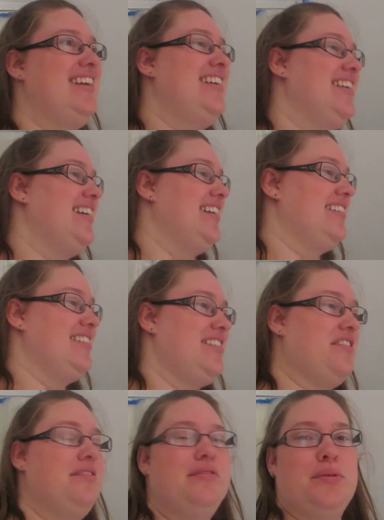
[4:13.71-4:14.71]
and uh, you
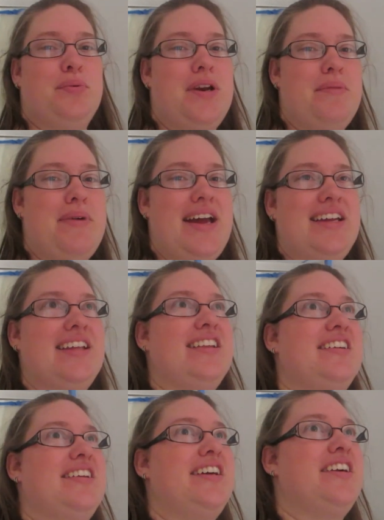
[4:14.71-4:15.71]
know, we'll put it back in
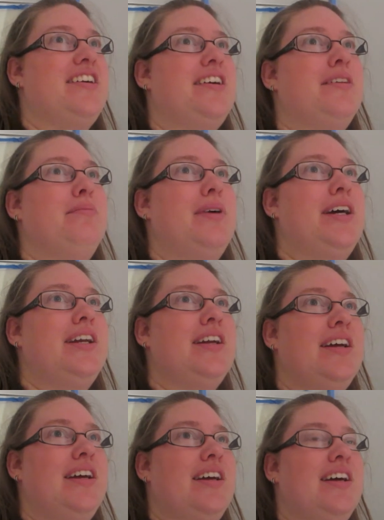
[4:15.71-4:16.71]
there later on, but
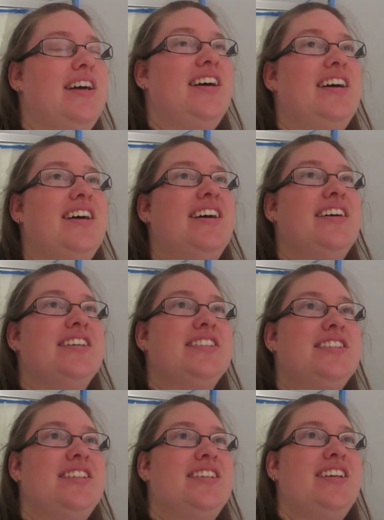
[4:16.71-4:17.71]
uh,
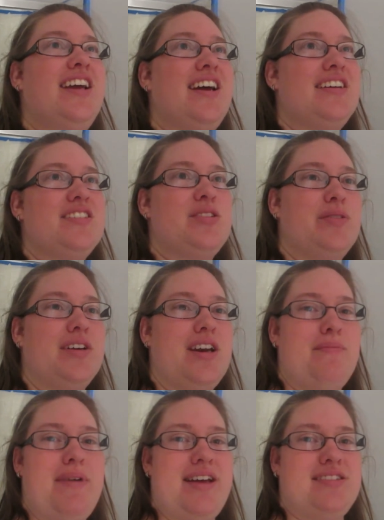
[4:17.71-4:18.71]
yeah, so we're
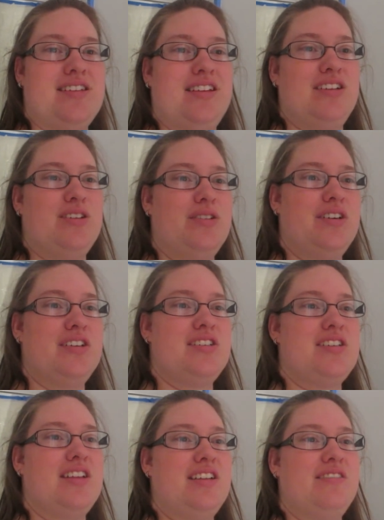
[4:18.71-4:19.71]
gonna mask the door
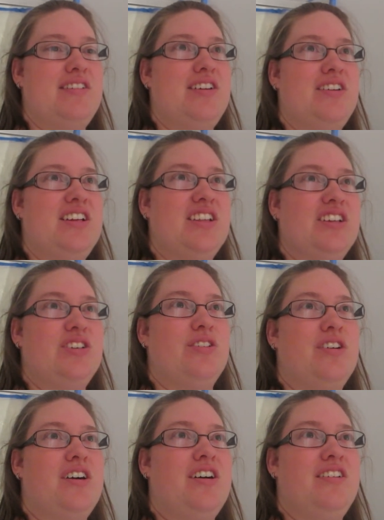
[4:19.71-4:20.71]
so that we don't get the
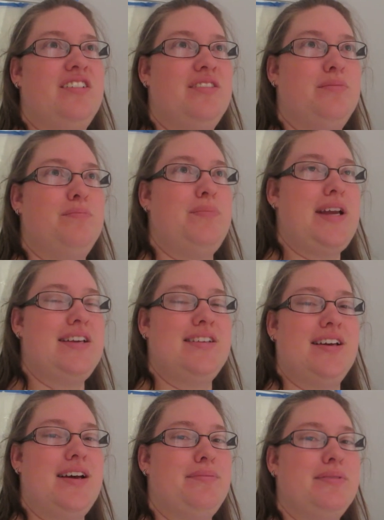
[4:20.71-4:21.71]
door all
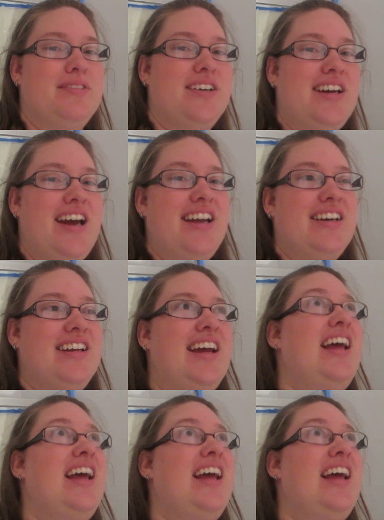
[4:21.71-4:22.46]
painted up and whatnot.